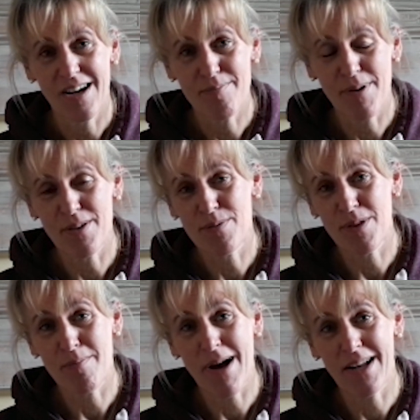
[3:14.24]
both with
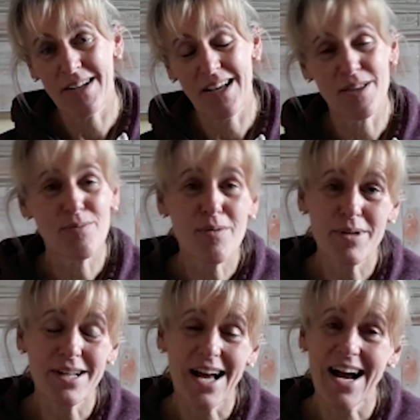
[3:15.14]
the man and the
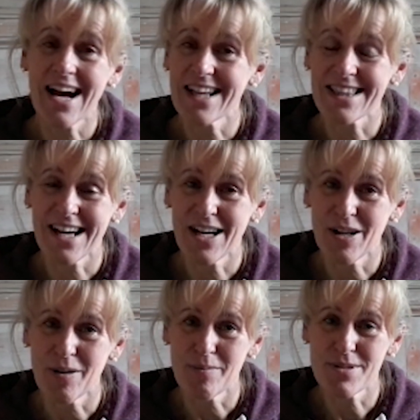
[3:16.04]
woman at the helm.